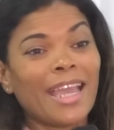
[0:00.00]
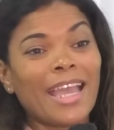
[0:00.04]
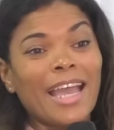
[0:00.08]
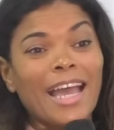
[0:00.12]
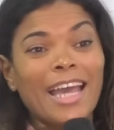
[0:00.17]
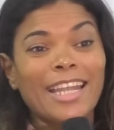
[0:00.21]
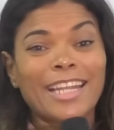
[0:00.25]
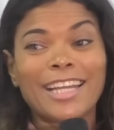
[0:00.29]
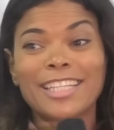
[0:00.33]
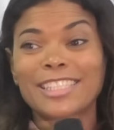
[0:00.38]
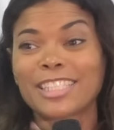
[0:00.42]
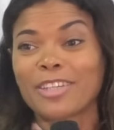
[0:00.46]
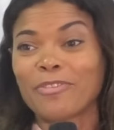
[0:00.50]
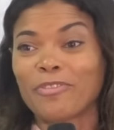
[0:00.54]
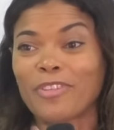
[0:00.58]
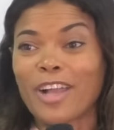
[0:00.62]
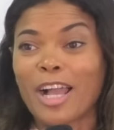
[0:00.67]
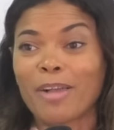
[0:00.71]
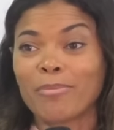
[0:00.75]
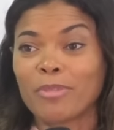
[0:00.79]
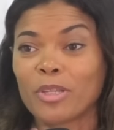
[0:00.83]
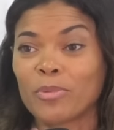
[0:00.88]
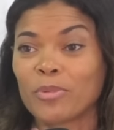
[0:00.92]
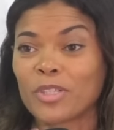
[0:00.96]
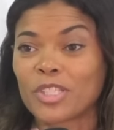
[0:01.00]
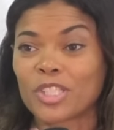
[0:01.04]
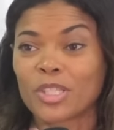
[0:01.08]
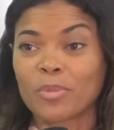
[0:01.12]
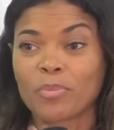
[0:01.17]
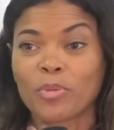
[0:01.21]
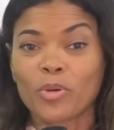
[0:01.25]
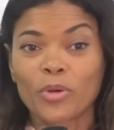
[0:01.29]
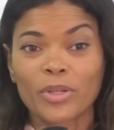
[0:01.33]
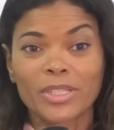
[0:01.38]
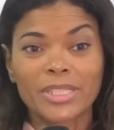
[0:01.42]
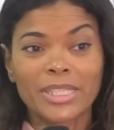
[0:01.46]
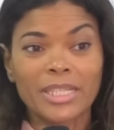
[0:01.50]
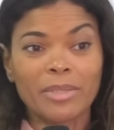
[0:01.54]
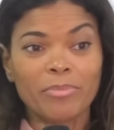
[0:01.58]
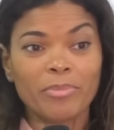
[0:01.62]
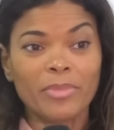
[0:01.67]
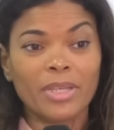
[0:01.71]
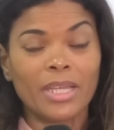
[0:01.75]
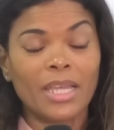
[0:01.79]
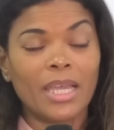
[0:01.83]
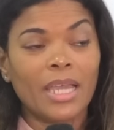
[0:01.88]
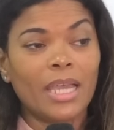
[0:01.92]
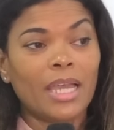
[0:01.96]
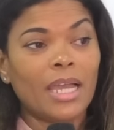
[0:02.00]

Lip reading: And as a family, we support him.